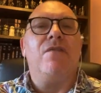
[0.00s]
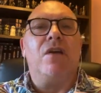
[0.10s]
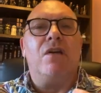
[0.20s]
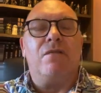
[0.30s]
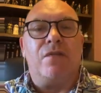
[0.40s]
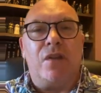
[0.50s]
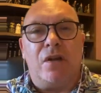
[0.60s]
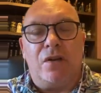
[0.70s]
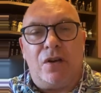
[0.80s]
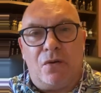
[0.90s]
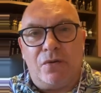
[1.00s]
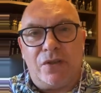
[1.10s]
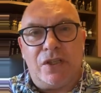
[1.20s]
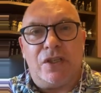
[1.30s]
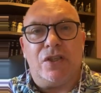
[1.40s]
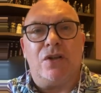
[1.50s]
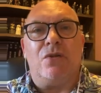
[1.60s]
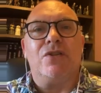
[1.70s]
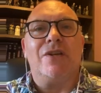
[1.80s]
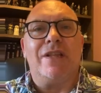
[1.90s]
for the non-autistic
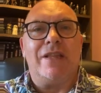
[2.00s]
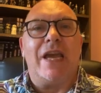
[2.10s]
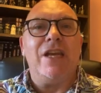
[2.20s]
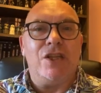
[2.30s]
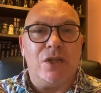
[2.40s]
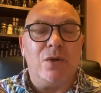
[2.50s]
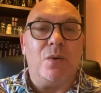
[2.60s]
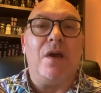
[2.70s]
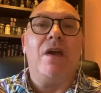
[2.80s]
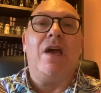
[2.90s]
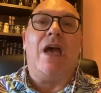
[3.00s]
child, so that they too